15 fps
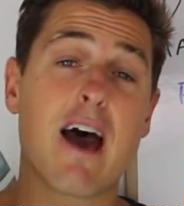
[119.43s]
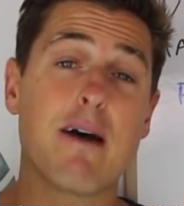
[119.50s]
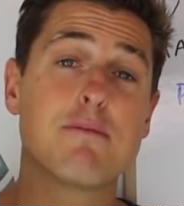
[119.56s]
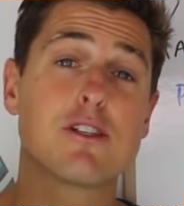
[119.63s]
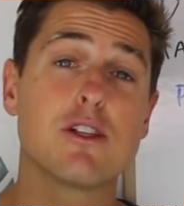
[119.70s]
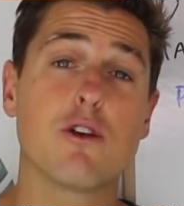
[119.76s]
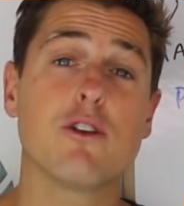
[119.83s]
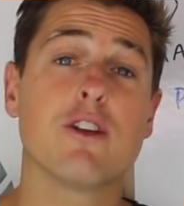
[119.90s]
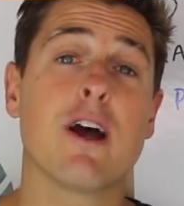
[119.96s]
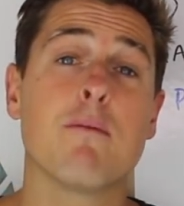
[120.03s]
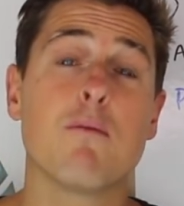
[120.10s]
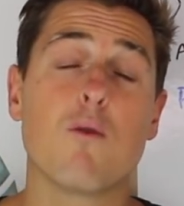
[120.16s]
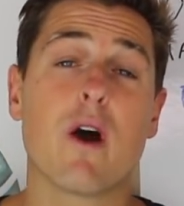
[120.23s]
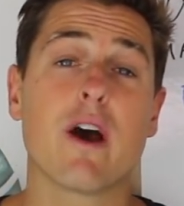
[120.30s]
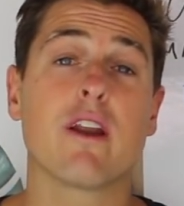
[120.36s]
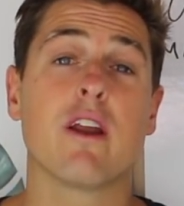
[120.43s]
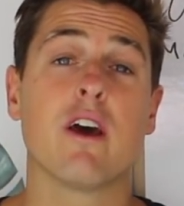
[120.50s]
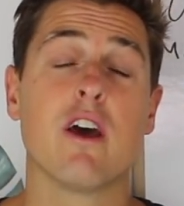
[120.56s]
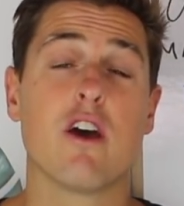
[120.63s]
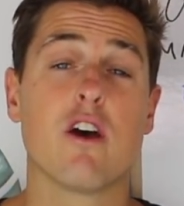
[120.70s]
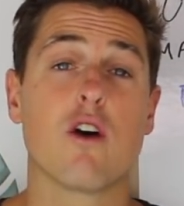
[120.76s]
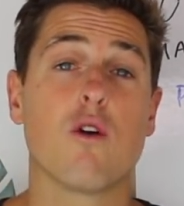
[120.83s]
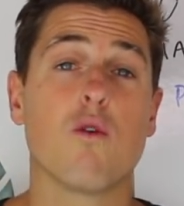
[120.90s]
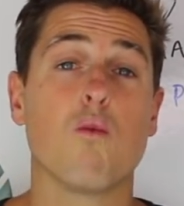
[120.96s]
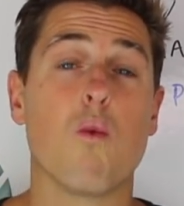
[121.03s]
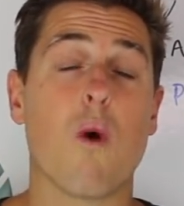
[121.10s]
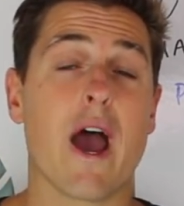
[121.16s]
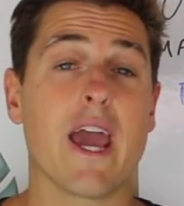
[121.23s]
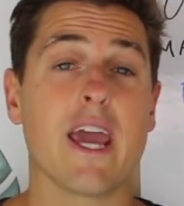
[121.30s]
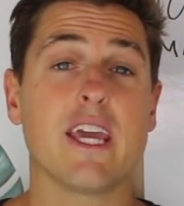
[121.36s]
absolute number one
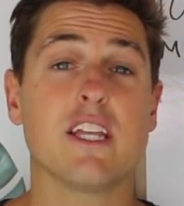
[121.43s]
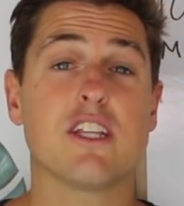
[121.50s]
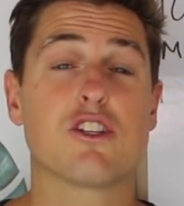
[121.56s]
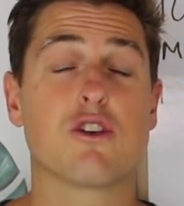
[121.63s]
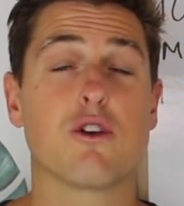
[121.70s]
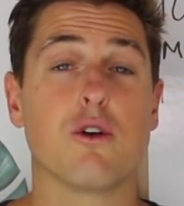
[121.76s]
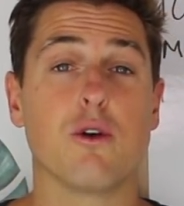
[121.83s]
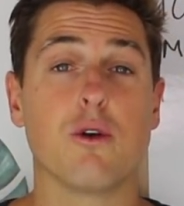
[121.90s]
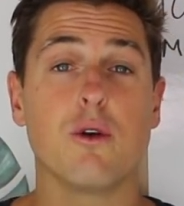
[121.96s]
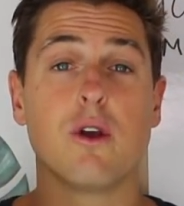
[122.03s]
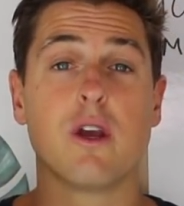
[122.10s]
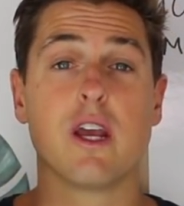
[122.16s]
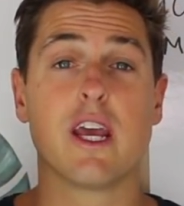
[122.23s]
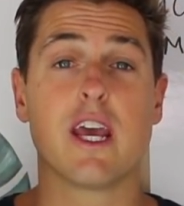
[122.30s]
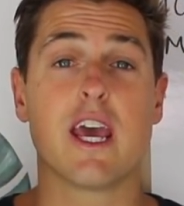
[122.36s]
way to